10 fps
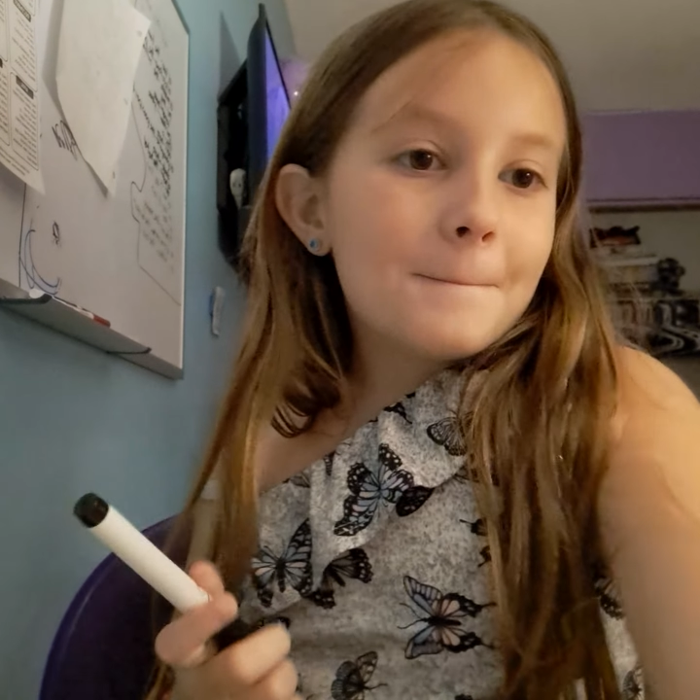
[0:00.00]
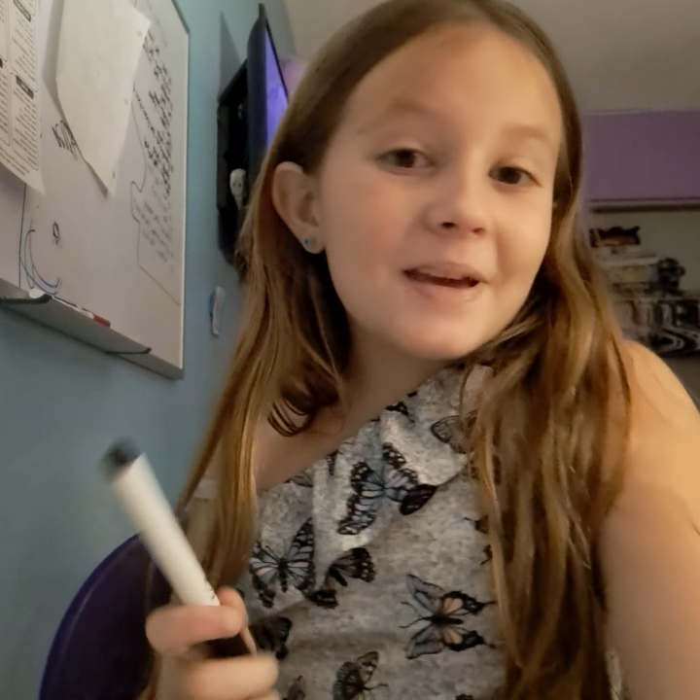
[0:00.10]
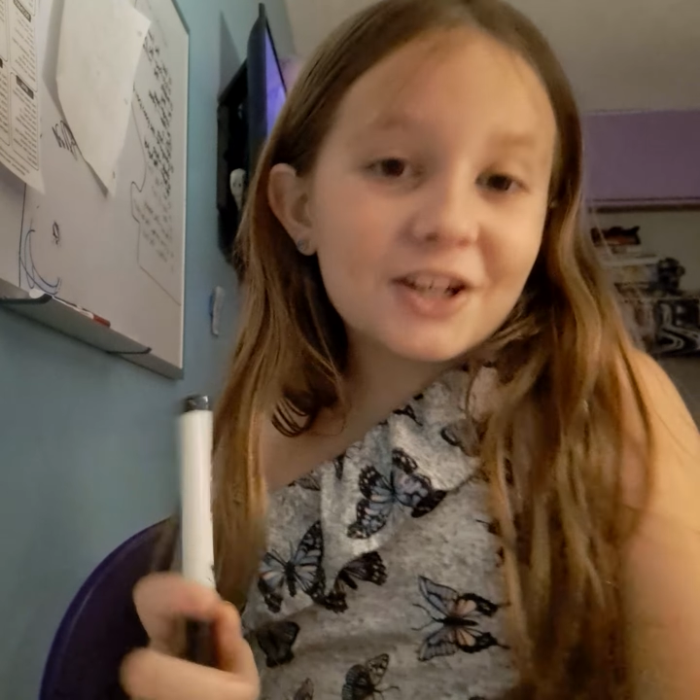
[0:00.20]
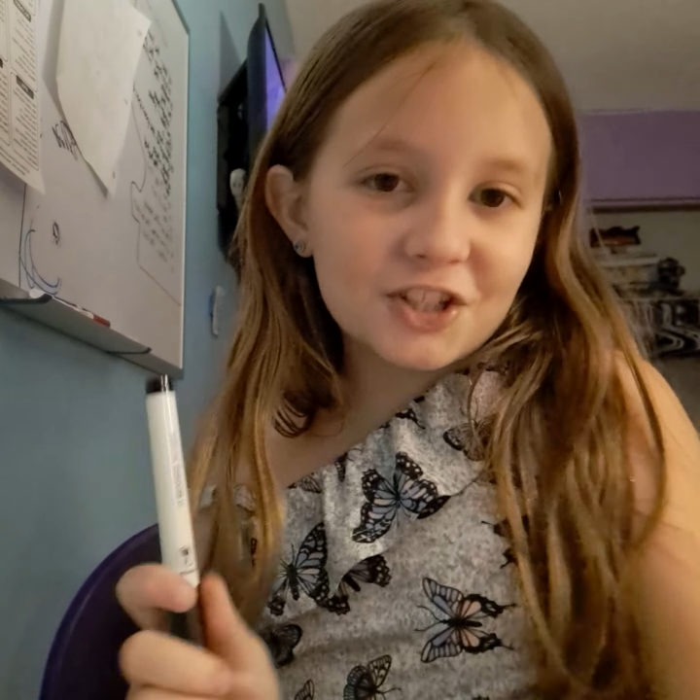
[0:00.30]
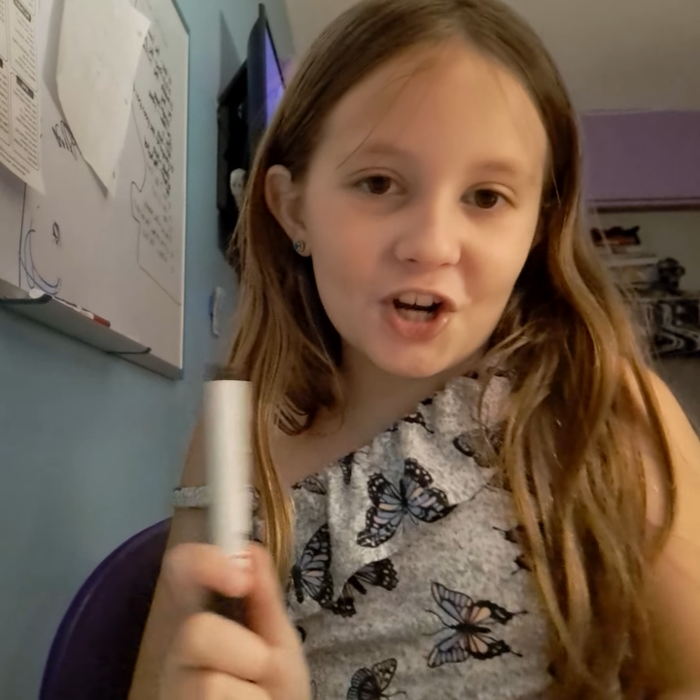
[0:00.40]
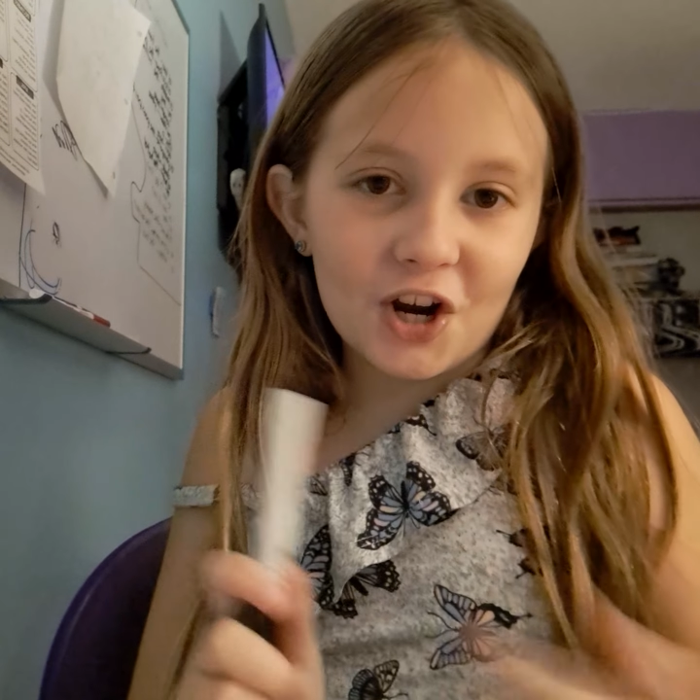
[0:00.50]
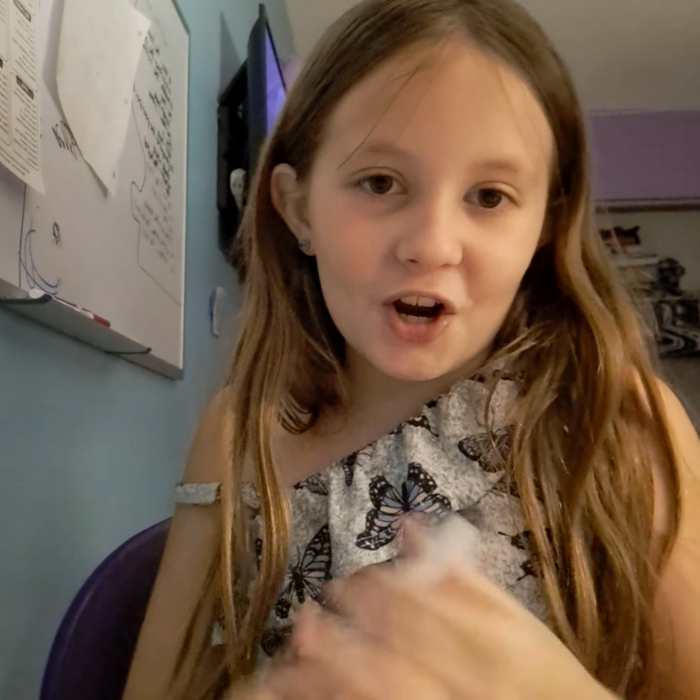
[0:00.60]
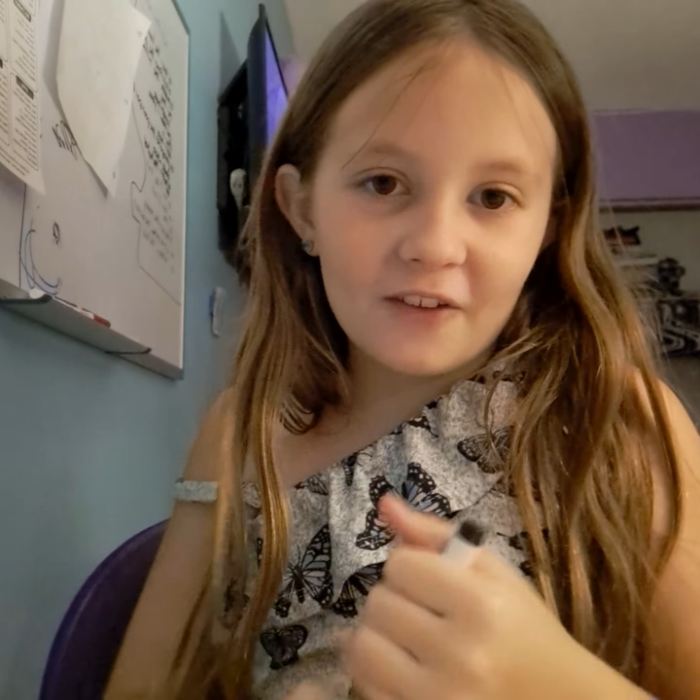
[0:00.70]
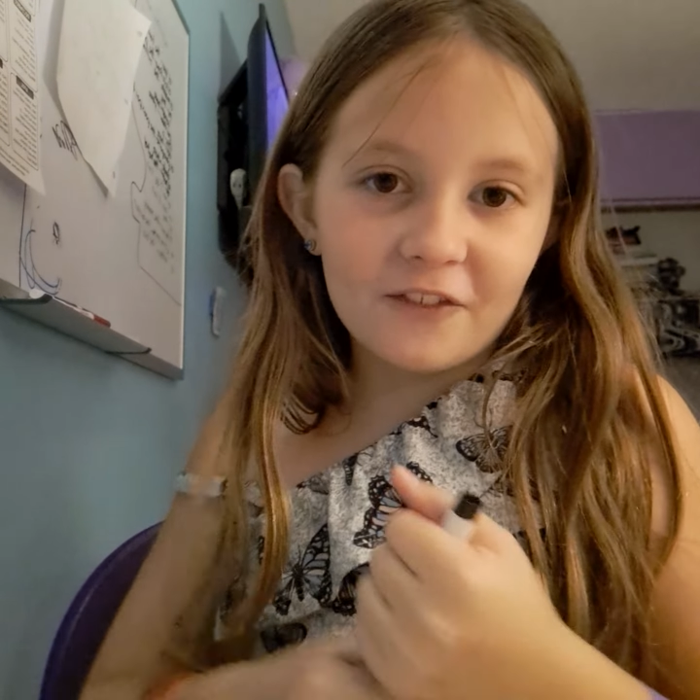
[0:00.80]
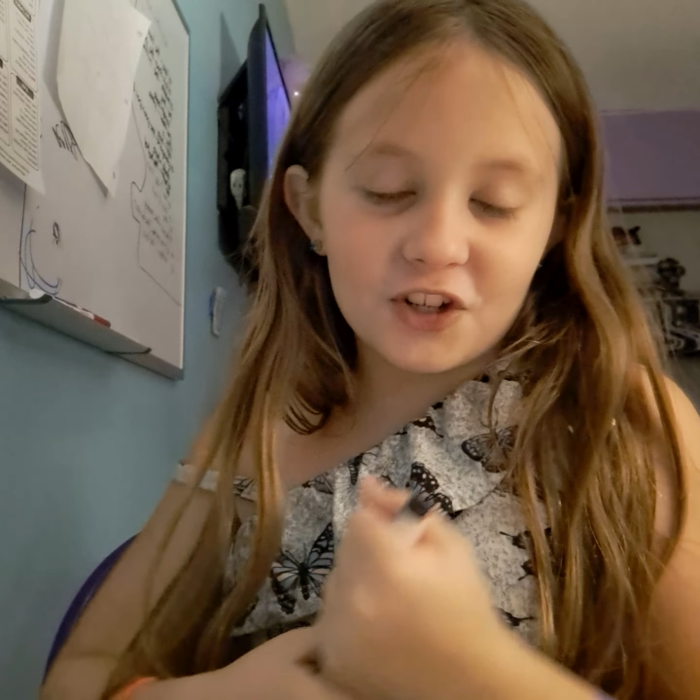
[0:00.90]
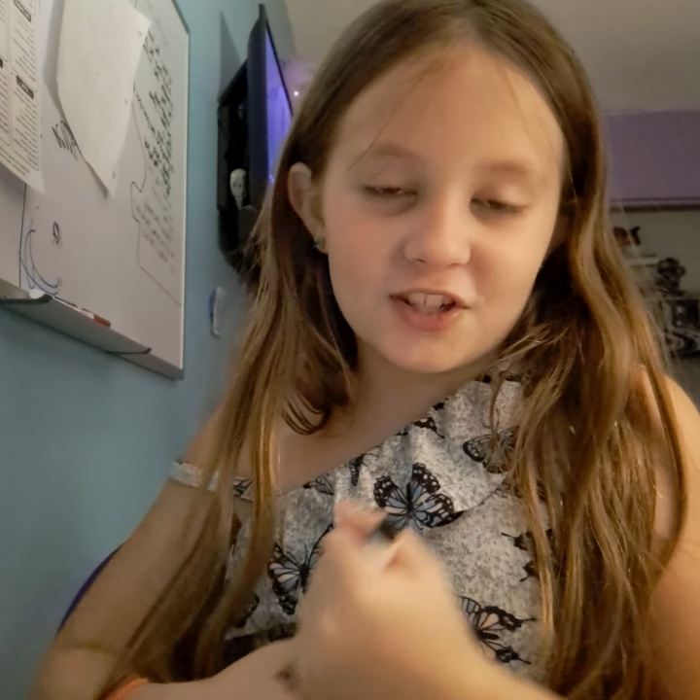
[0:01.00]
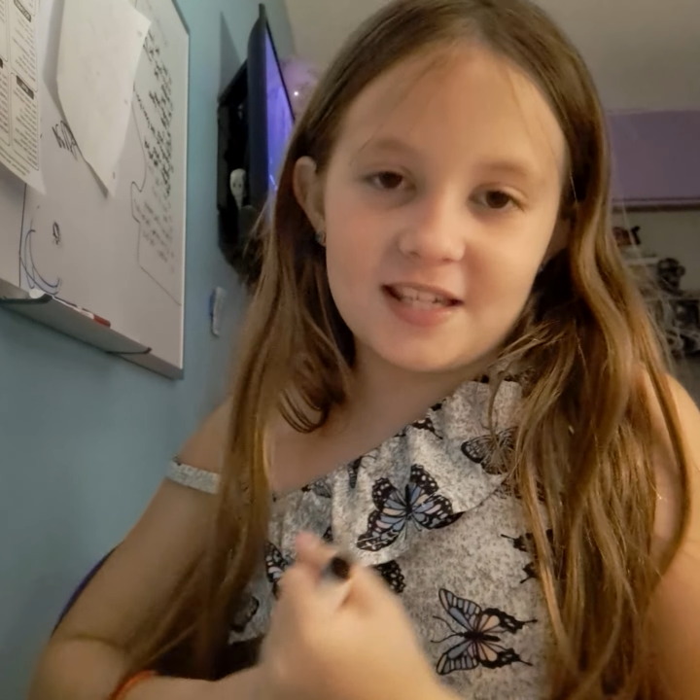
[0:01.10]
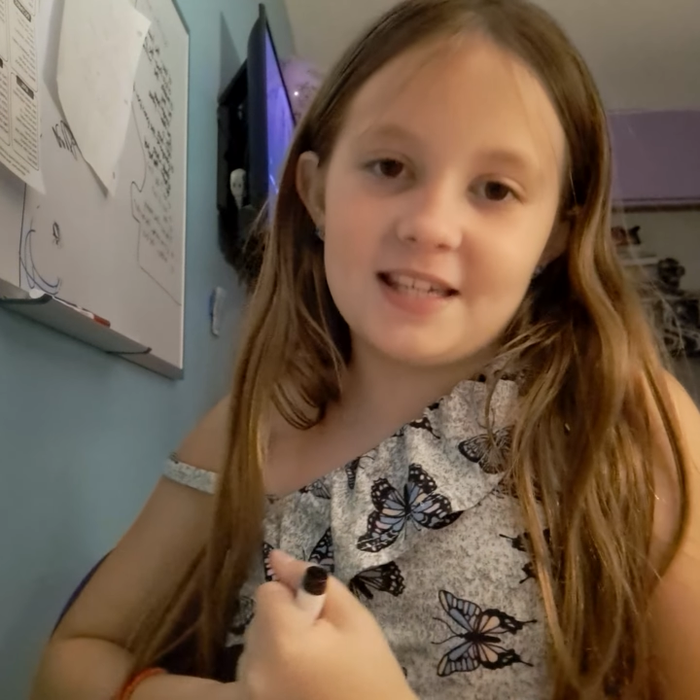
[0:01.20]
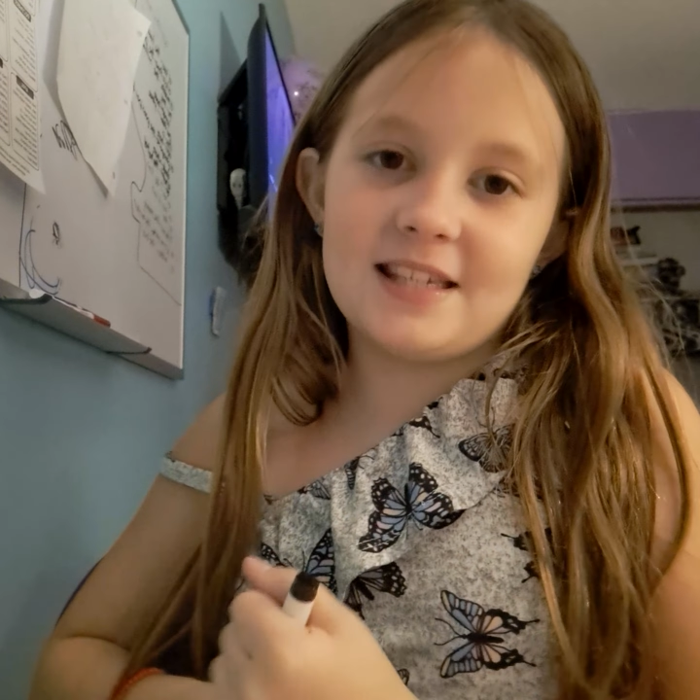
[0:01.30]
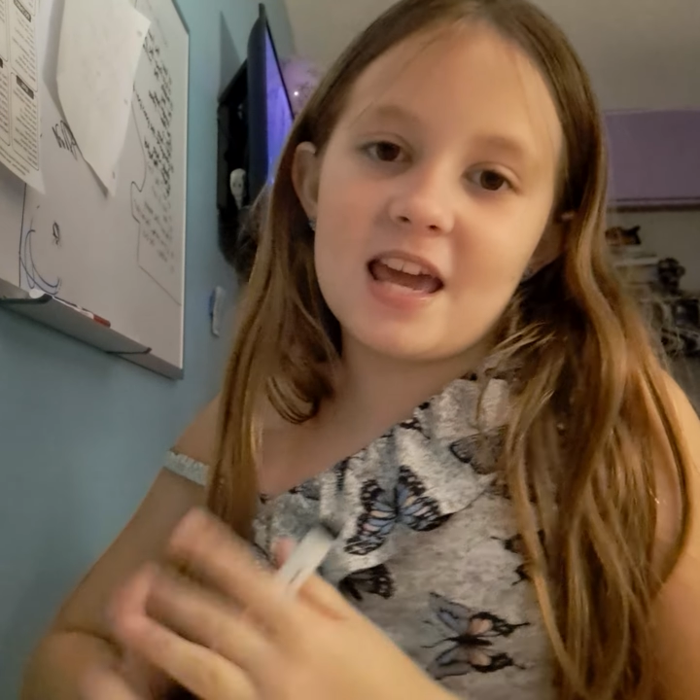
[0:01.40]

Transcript: picture versus